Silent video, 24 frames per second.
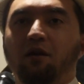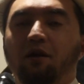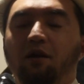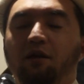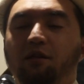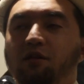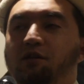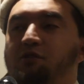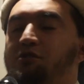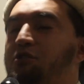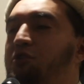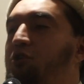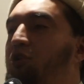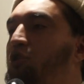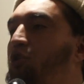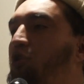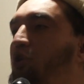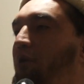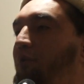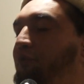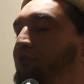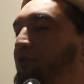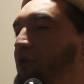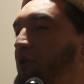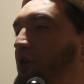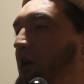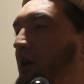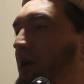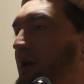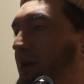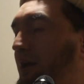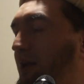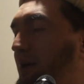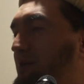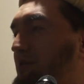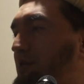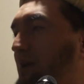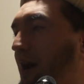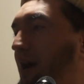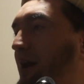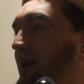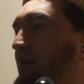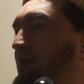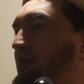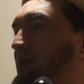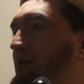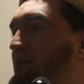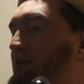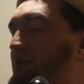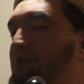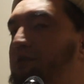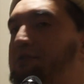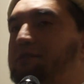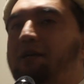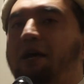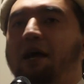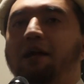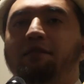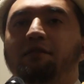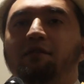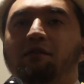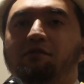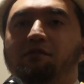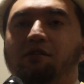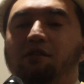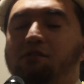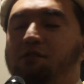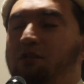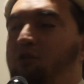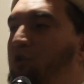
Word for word: This is the cure for anxieties and sadnesses